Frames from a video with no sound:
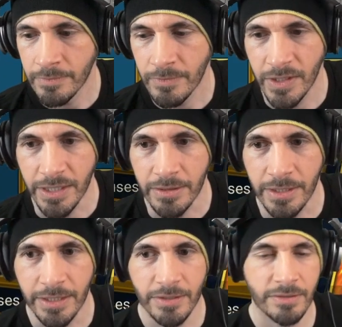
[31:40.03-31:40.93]
Yeah,
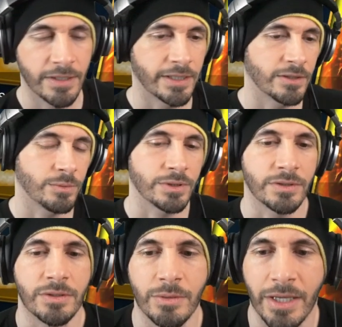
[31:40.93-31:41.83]
I guess we'll
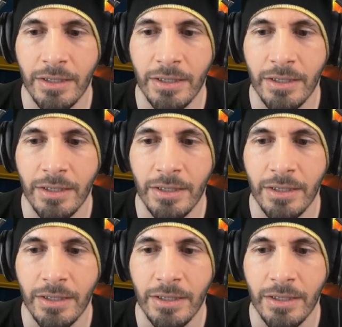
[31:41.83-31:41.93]
just do that.